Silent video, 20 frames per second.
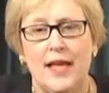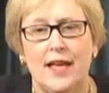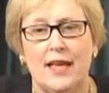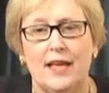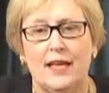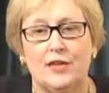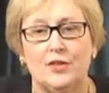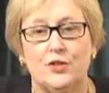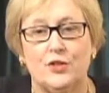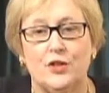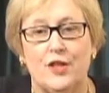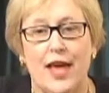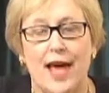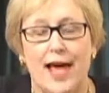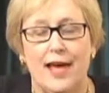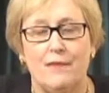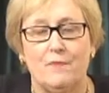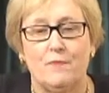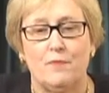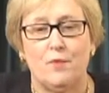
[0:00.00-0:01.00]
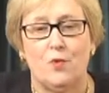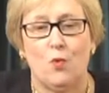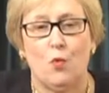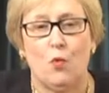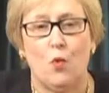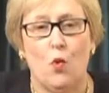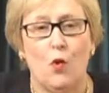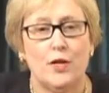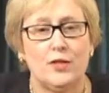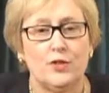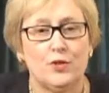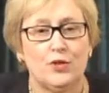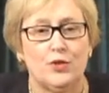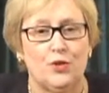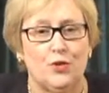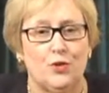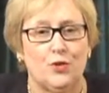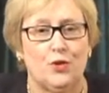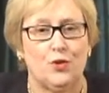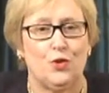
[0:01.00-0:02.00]
is that
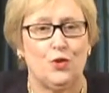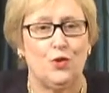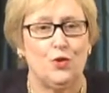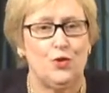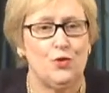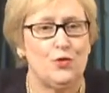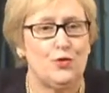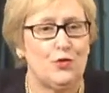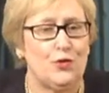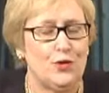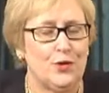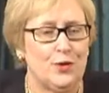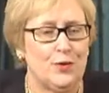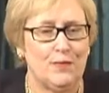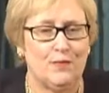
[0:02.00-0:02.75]
once you've